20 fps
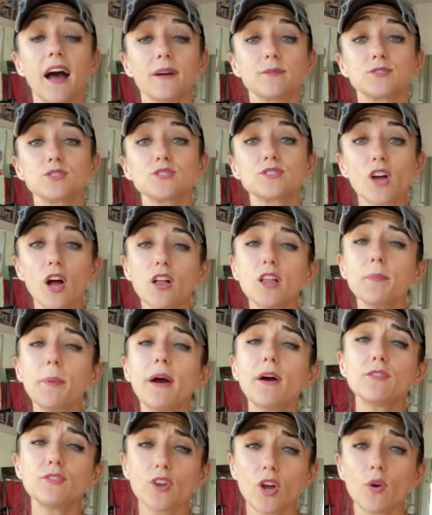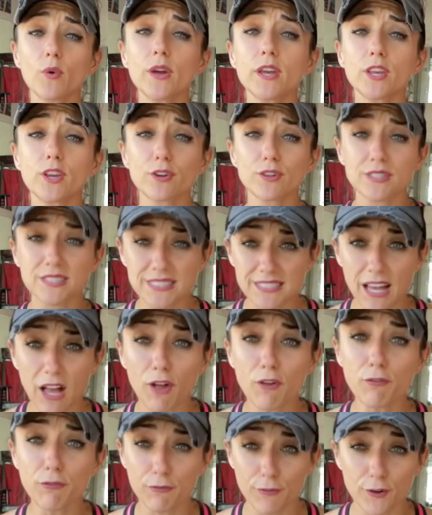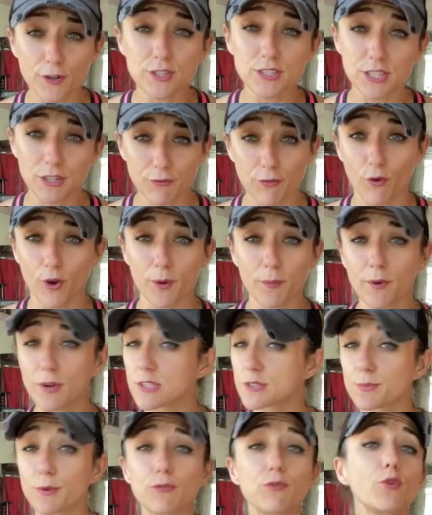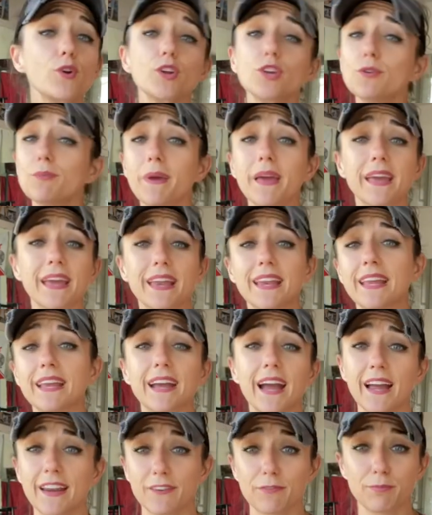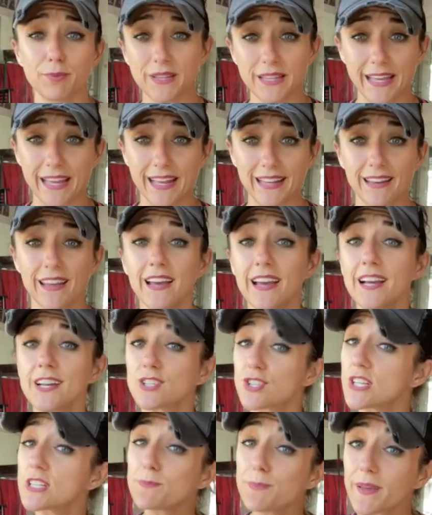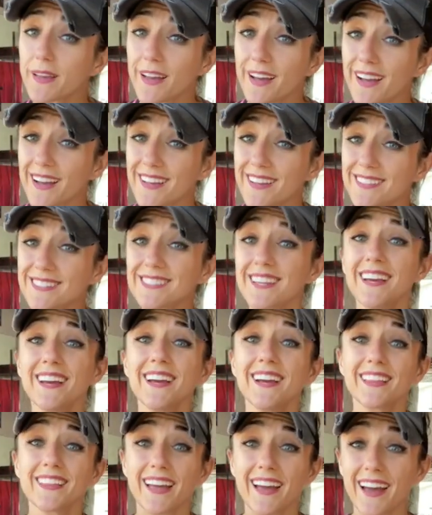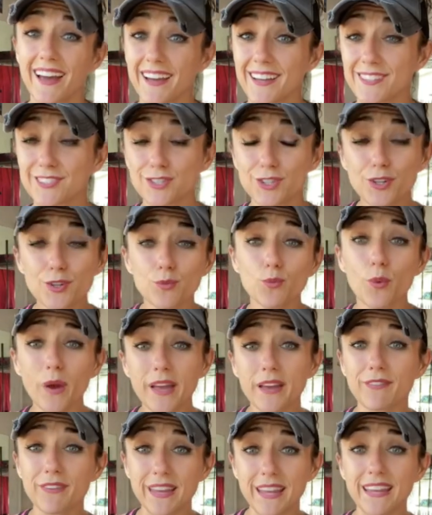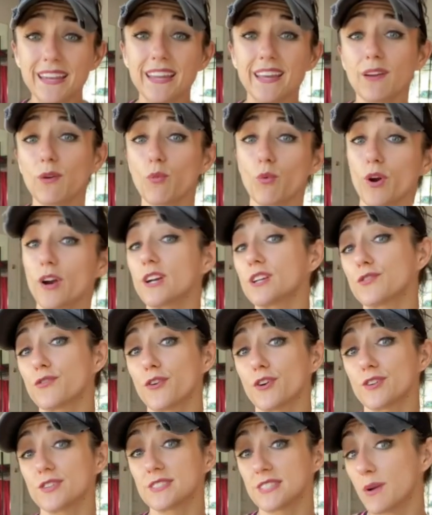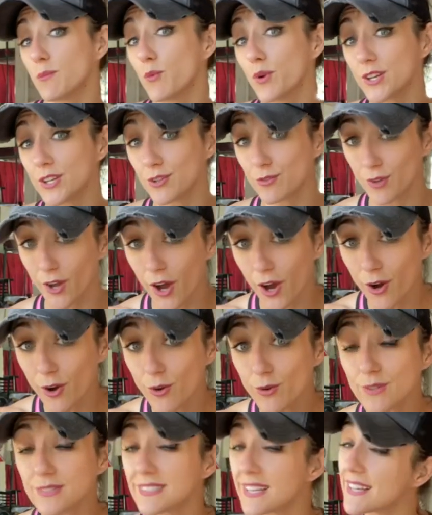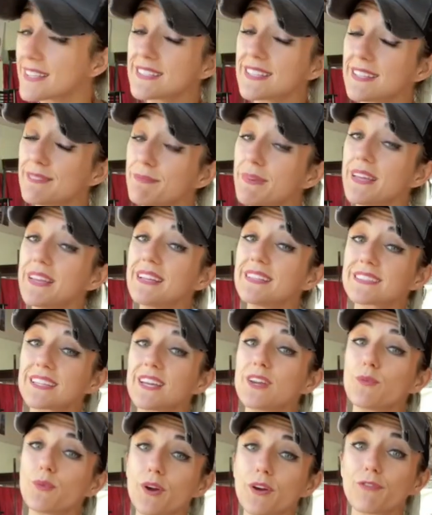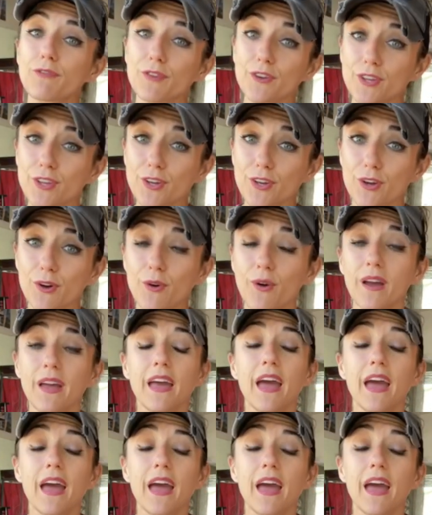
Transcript: So it's all about knowing yourself first and foremost before you make any kind of plan. Just because a certain way of eating works for someone you know doesn't mean it's going to work for you